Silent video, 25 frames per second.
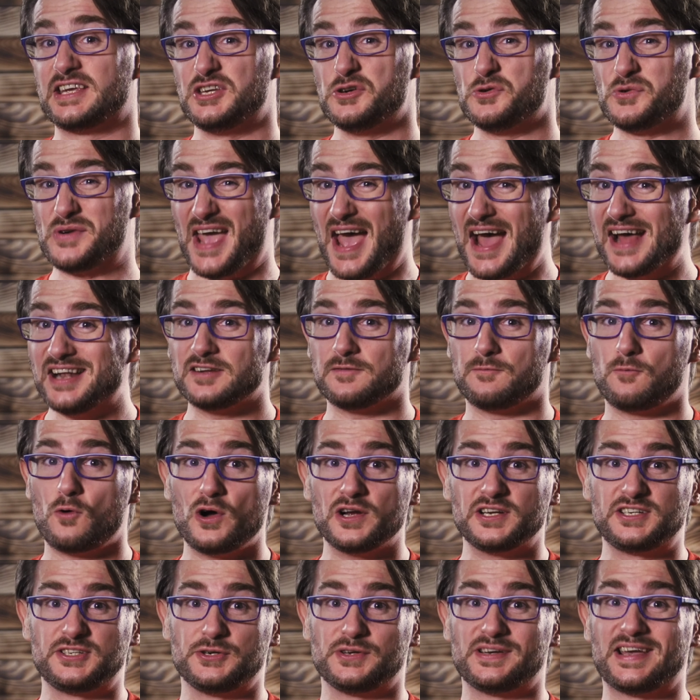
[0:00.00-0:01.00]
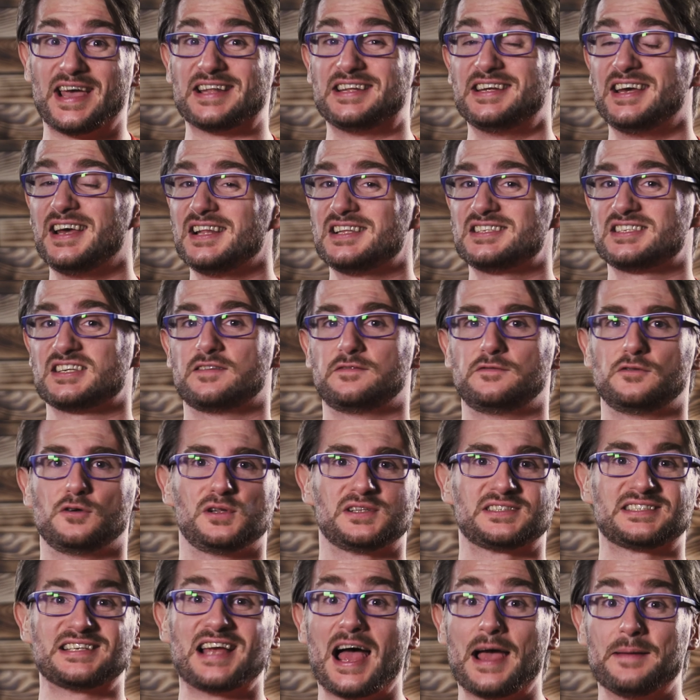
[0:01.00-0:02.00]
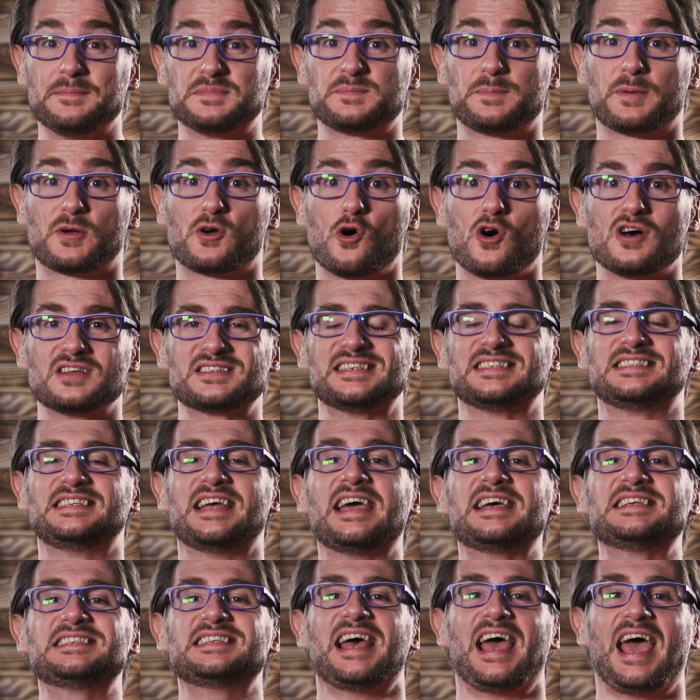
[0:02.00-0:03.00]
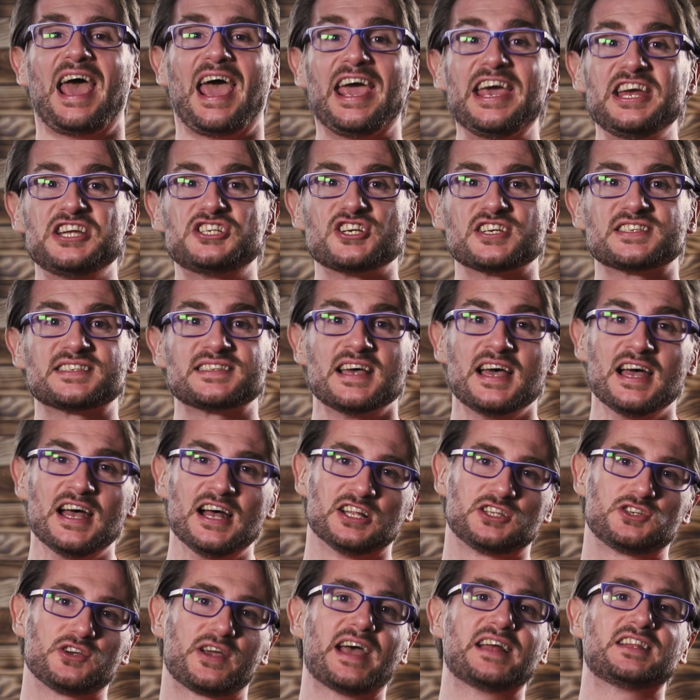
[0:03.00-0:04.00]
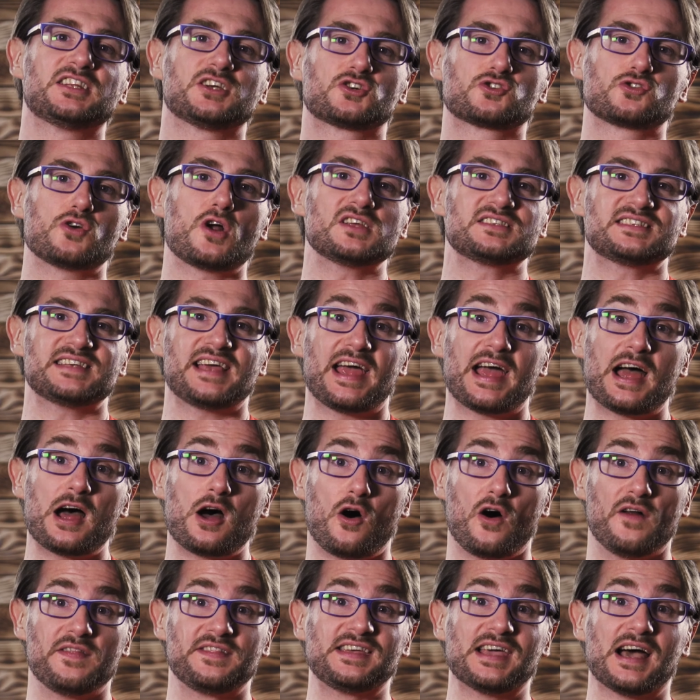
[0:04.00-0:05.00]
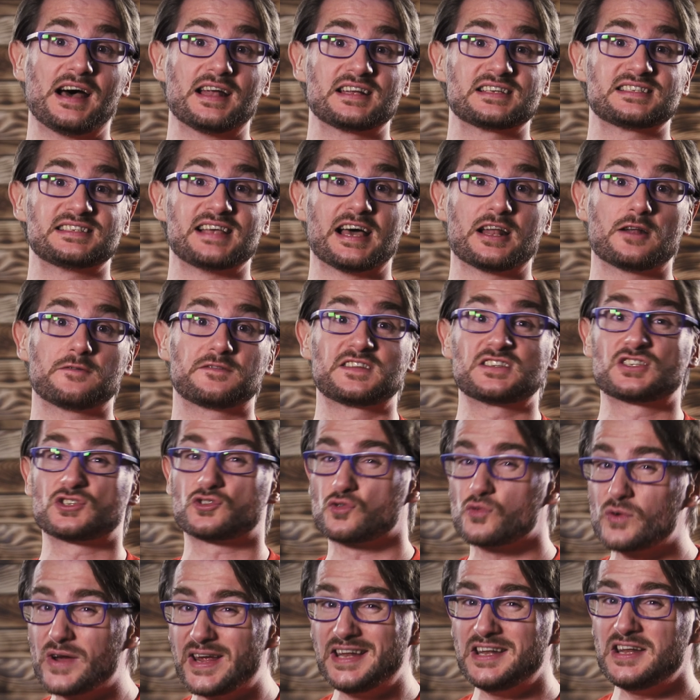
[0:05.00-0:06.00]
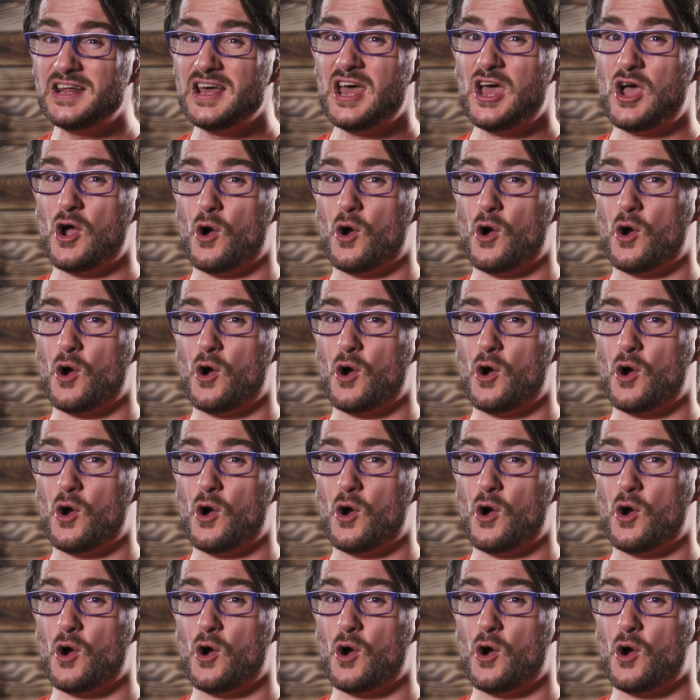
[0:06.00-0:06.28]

you can't avoid to get hit several times because it takes ages to get the crosshair on the other side of the screen